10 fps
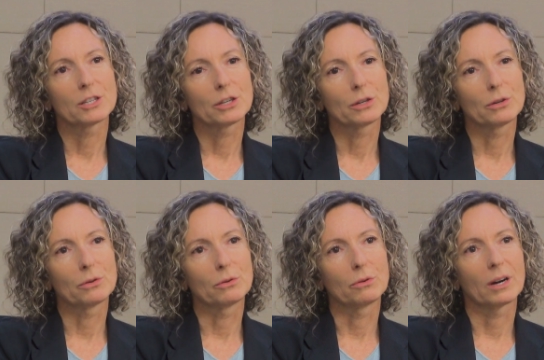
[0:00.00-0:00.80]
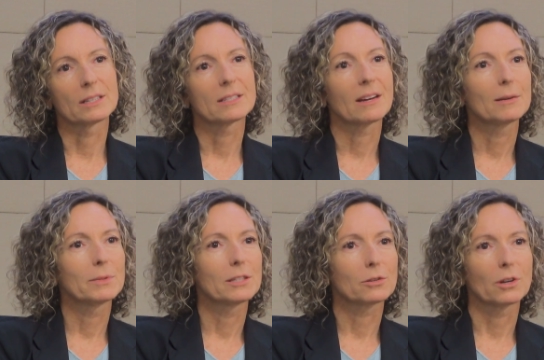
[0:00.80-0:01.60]
to
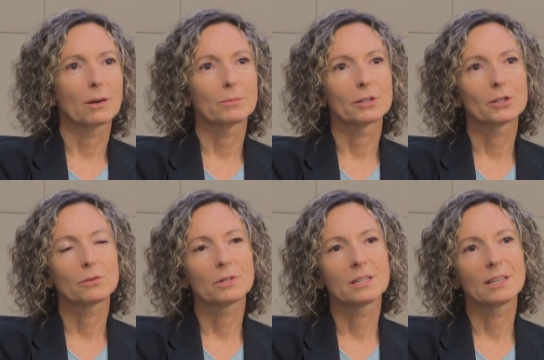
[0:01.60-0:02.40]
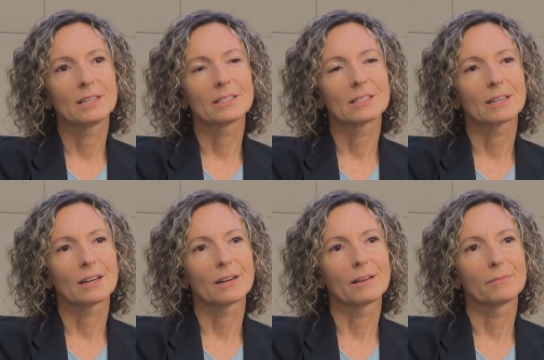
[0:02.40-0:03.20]
assignments or opportunities
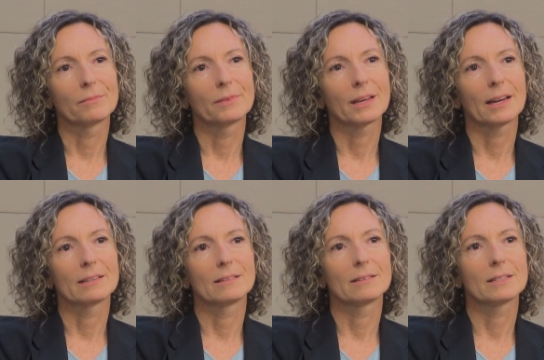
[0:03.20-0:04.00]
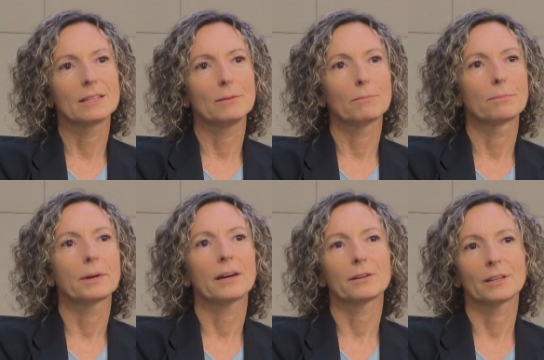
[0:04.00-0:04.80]
um, that seem
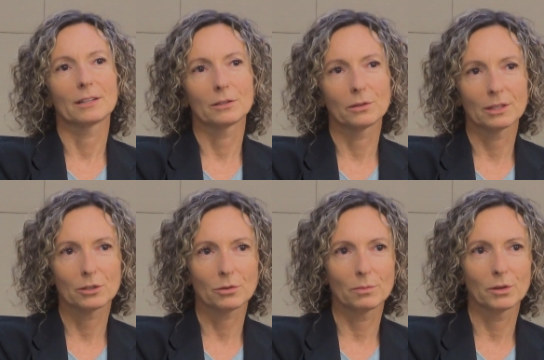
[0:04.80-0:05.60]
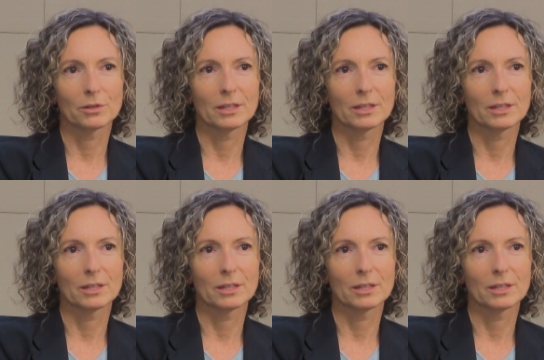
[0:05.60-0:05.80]
parallel to the stream you're